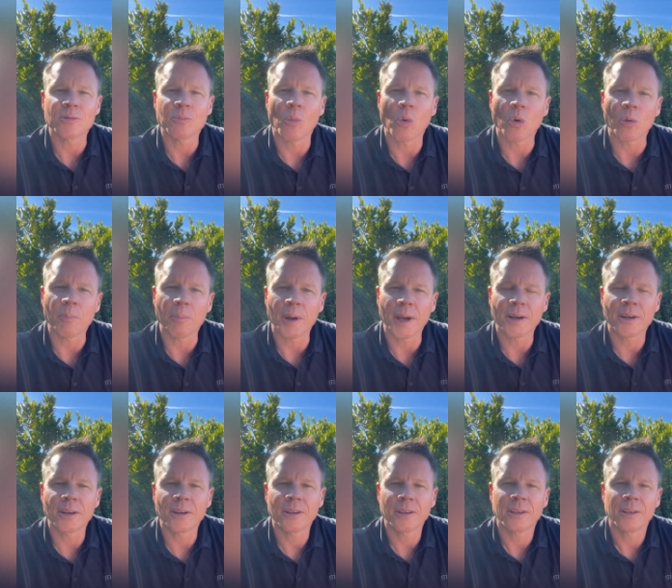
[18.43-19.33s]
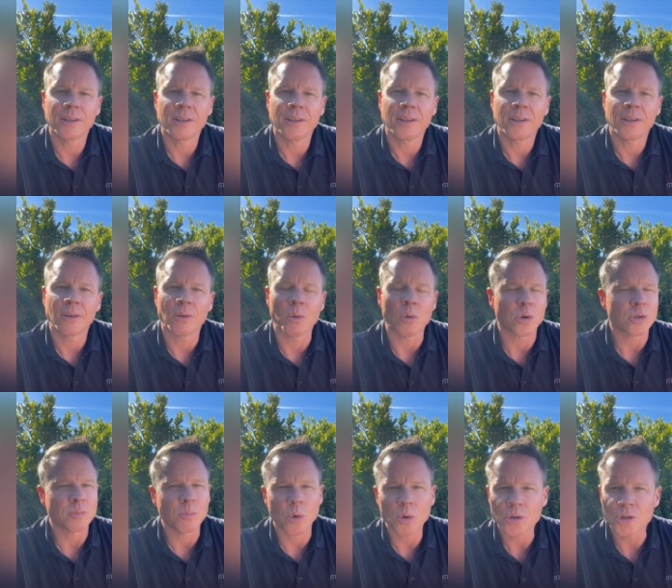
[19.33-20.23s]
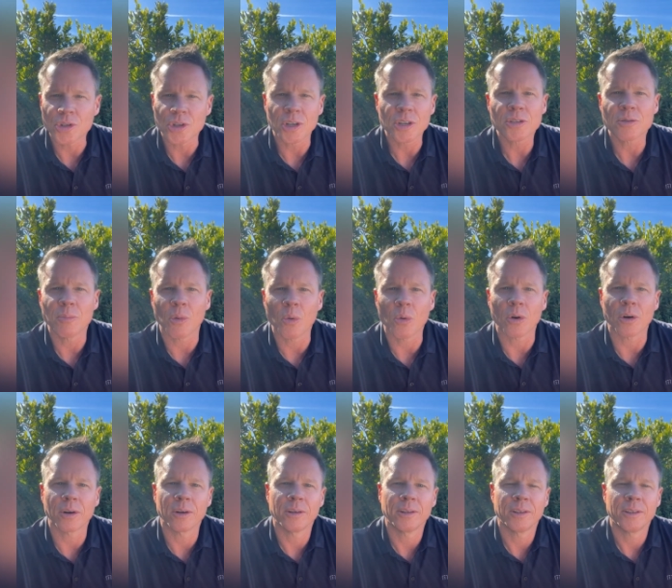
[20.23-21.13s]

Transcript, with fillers: more better or is more just more?